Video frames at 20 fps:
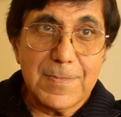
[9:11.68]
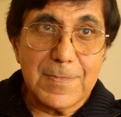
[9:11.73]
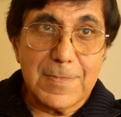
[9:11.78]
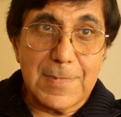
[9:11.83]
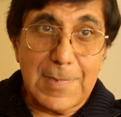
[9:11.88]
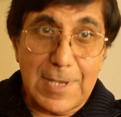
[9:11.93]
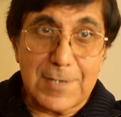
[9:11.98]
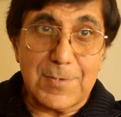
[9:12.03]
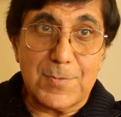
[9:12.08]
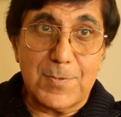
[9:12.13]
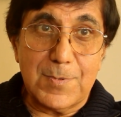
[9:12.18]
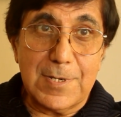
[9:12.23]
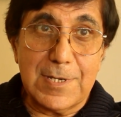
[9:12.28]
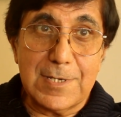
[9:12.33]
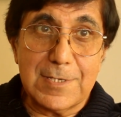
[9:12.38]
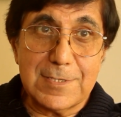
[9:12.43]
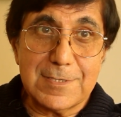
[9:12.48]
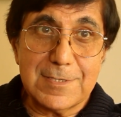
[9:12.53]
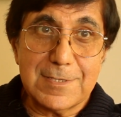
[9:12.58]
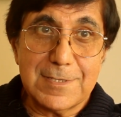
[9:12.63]
That
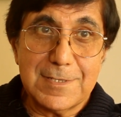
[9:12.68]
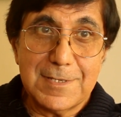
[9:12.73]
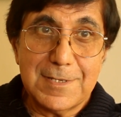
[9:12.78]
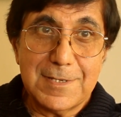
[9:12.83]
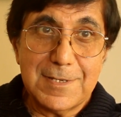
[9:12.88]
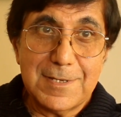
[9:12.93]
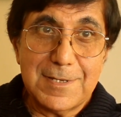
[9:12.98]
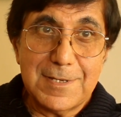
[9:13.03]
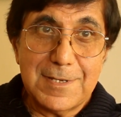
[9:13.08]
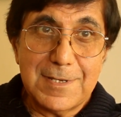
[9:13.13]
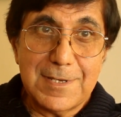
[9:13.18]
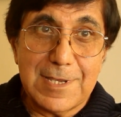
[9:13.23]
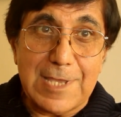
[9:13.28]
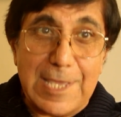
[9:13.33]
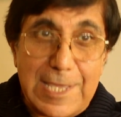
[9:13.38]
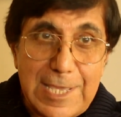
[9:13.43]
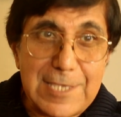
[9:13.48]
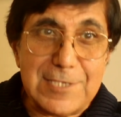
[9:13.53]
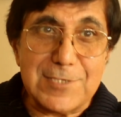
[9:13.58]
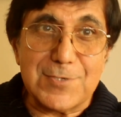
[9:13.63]
was
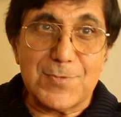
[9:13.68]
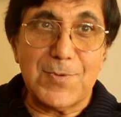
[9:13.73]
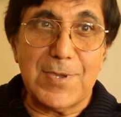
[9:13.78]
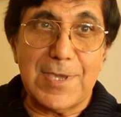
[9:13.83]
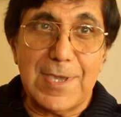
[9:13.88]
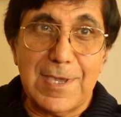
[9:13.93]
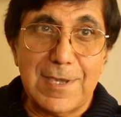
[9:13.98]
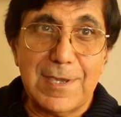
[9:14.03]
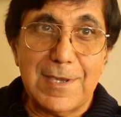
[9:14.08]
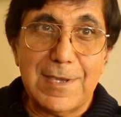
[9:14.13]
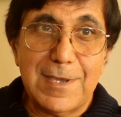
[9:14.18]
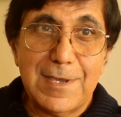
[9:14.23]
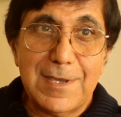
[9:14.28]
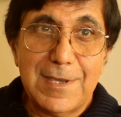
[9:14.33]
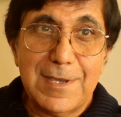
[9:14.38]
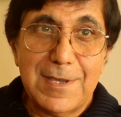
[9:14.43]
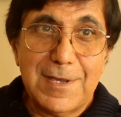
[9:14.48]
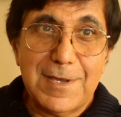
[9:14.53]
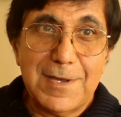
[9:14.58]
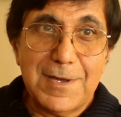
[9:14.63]
his way
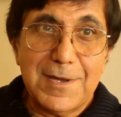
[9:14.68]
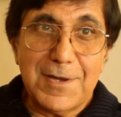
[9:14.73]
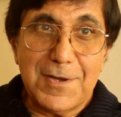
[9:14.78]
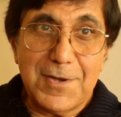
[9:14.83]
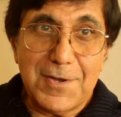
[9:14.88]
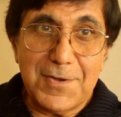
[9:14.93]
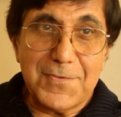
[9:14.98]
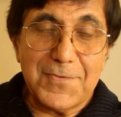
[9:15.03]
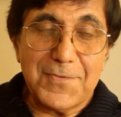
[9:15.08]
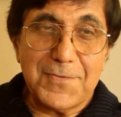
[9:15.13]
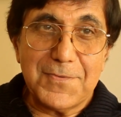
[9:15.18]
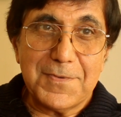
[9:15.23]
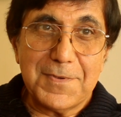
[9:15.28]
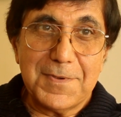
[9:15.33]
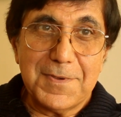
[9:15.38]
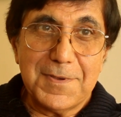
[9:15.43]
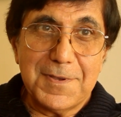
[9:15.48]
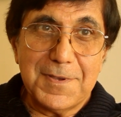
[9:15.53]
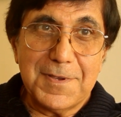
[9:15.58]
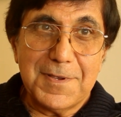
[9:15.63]
of
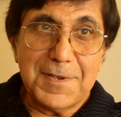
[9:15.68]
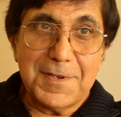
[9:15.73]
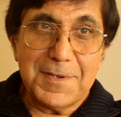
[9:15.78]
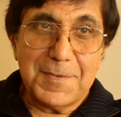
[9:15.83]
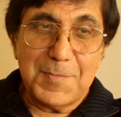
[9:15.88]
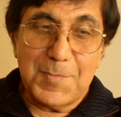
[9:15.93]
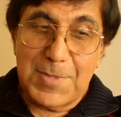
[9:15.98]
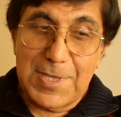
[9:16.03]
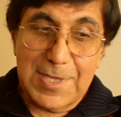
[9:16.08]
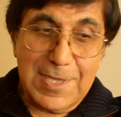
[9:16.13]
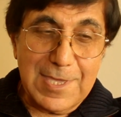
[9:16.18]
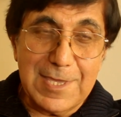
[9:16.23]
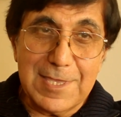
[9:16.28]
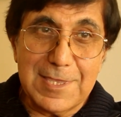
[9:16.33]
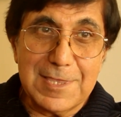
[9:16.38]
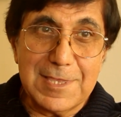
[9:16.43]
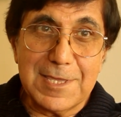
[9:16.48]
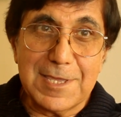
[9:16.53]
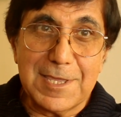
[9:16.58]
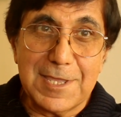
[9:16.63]

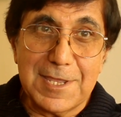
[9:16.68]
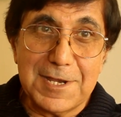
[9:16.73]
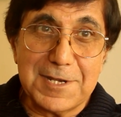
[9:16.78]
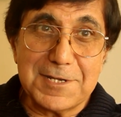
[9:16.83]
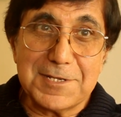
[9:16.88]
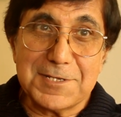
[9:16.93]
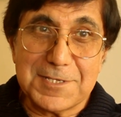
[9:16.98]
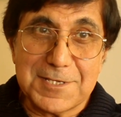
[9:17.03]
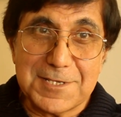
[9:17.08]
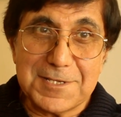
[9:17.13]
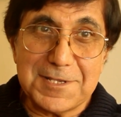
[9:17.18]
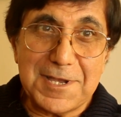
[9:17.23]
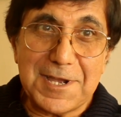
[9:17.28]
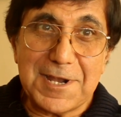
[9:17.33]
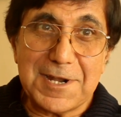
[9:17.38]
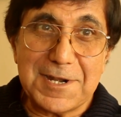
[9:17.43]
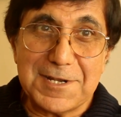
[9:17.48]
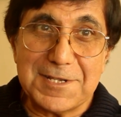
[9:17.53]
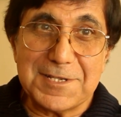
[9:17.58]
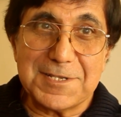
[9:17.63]
making the kids
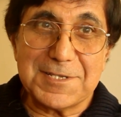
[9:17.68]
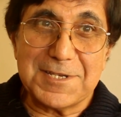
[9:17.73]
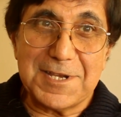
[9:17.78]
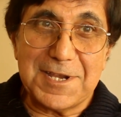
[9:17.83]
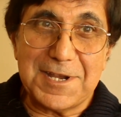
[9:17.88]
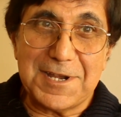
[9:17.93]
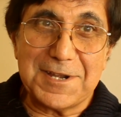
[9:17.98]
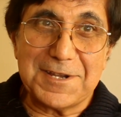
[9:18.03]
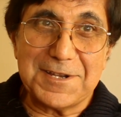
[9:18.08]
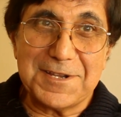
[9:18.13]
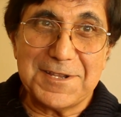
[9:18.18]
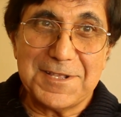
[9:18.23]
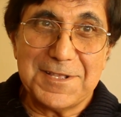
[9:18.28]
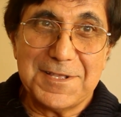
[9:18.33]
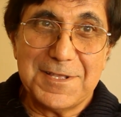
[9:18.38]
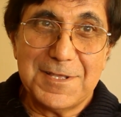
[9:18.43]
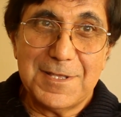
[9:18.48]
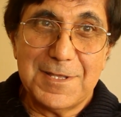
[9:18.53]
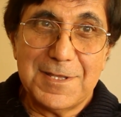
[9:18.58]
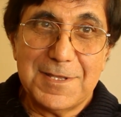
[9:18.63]
understand
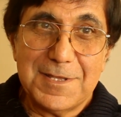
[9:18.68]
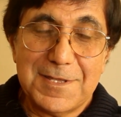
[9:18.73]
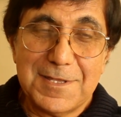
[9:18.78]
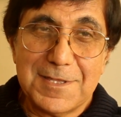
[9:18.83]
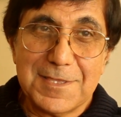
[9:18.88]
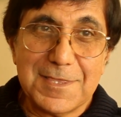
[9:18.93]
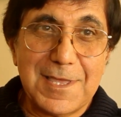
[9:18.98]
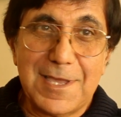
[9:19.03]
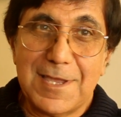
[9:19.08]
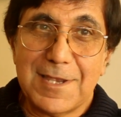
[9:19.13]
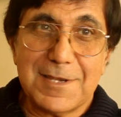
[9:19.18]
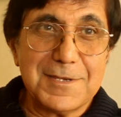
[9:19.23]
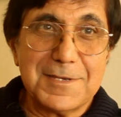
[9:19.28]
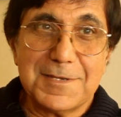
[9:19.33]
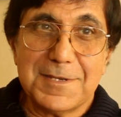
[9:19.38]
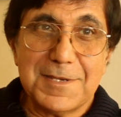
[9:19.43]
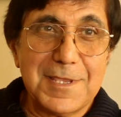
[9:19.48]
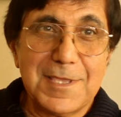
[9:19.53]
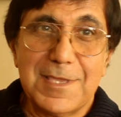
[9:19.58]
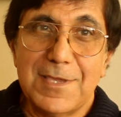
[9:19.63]

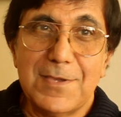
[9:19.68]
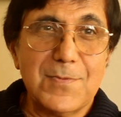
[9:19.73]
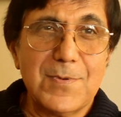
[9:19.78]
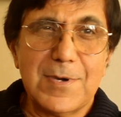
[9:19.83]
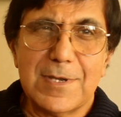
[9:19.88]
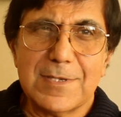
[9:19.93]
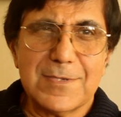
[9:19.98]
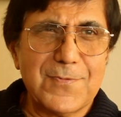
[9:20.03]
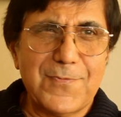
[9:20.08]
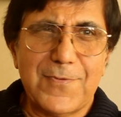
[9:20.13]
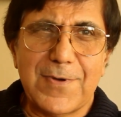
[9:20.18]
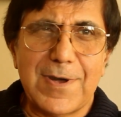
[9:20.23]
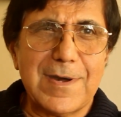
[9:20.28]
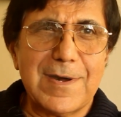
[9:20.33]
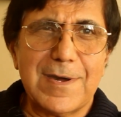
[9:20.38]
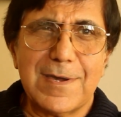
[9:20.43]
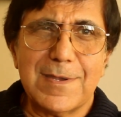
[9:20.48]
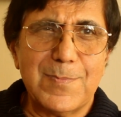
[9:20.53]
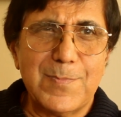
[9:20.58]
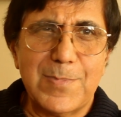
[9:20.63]
that he was
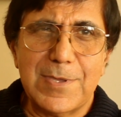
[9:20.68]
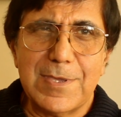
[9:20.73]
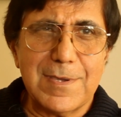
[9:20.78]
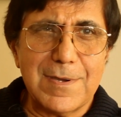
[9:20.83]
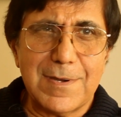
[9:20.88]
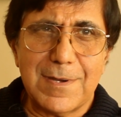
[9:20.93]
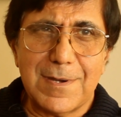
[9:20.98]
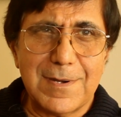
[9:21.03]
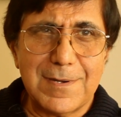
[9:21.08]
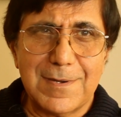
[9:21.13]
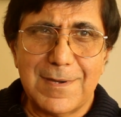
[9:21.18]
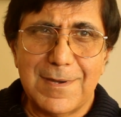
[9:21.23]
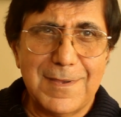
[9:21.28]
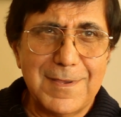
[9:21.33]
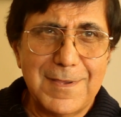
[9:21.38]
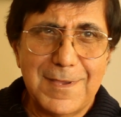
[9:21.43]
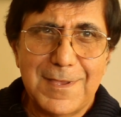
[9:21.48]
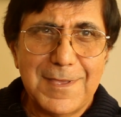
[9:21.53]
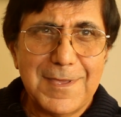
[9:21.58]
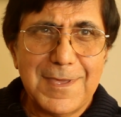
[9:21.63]
far beyond
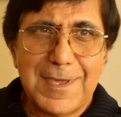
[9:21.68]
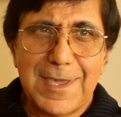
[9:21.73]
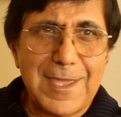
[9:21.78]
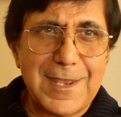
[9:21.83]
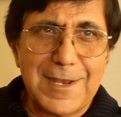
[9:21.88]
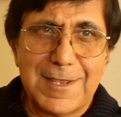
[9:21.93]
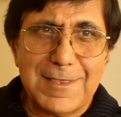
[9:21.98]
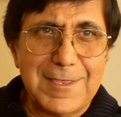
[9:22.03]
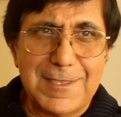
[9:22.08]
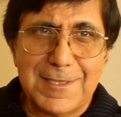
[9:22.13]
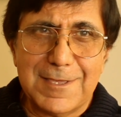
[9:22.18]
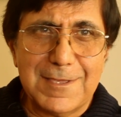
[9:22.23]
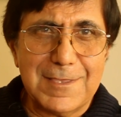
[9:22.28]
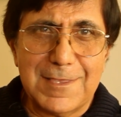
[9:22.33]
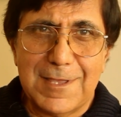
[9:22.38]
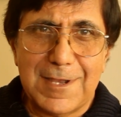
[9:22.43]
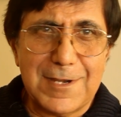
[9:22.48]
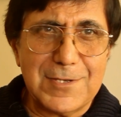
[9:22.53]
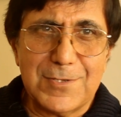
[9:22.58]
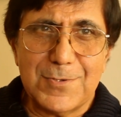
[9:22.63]
anything
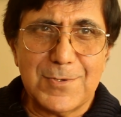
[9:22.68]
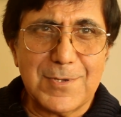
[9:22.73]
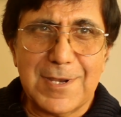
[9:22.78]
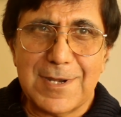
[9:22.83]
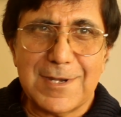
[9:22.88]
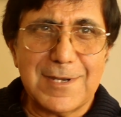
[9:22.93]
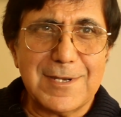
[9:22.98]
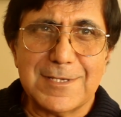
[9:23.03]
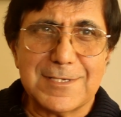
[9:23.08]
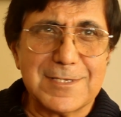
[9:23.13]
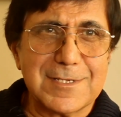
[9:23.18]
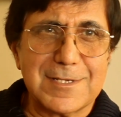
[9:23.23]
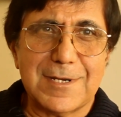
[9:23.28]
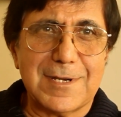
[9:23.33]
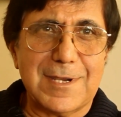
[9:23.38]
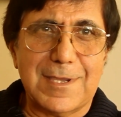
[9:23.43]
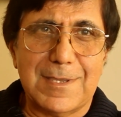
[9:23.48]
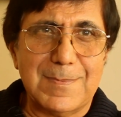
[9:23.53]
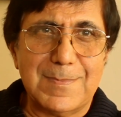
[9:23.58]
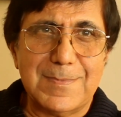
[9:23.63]
that you can
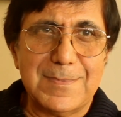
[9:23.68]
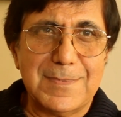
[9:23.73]
describe.